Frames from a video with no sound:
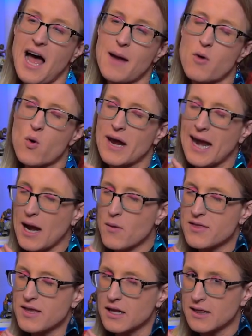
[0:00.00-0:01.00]
I'm okay
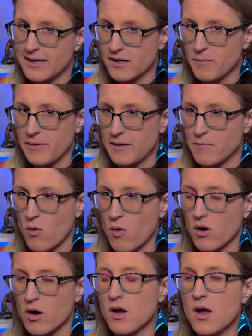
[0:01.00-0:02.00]
with it a little bit
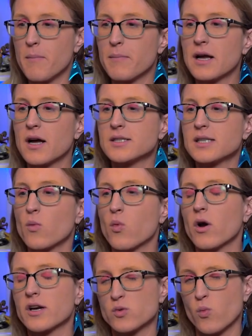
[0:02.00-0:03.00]
more because it
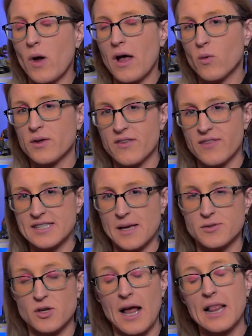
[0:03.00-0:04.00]
works well within this
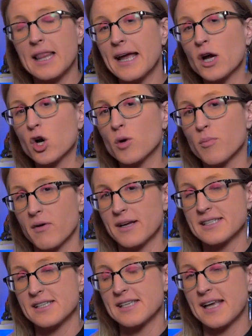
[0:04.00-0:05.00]
episode. I like her
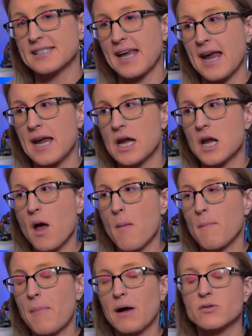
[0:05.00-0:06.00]
presence as a
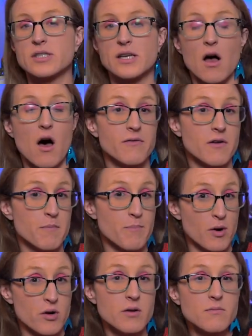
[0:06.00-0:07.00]
bouncing off of
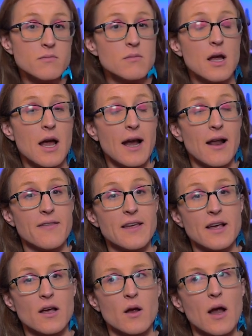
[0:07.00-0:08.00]
Burnham, and I
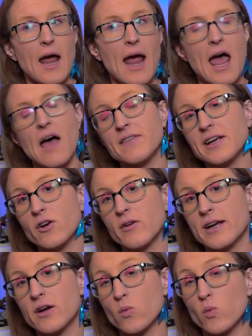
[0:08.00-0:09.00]
think having
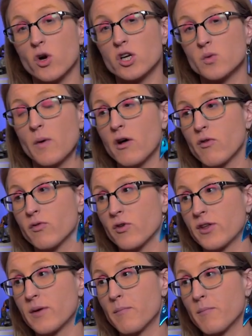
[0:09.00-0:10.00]
her here works well
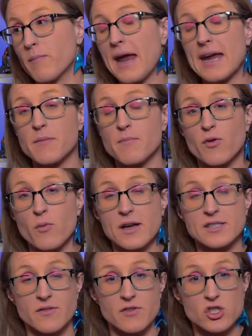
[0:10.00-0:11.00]
for the main
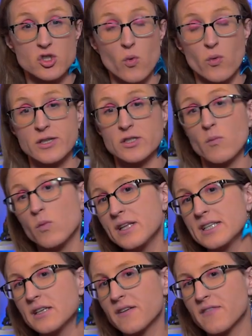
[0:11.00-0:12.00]
thrust of the story. So I'm
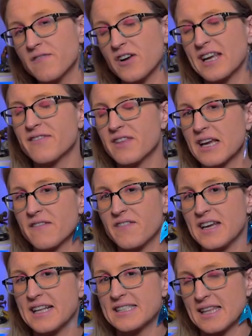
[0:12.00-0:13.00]
willing to forgive the
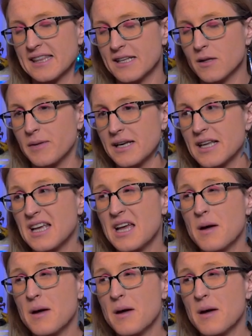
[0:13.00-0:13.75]
convenience a little bit,